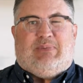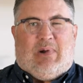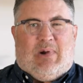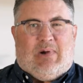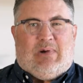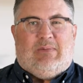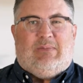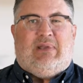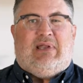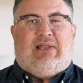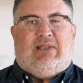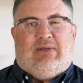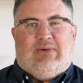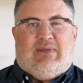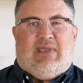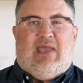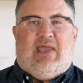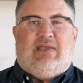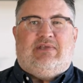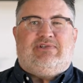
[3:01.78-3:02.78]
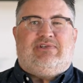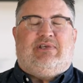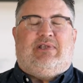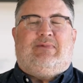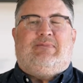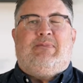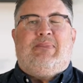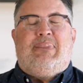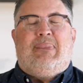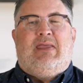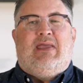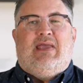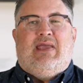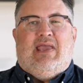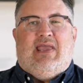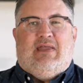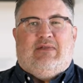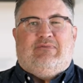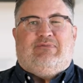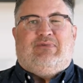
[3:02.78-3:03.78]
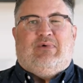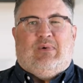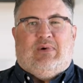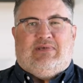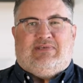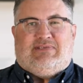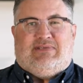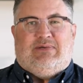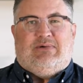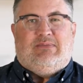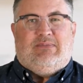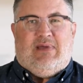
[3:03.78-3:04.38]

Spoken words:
permanent location in Forest Hill,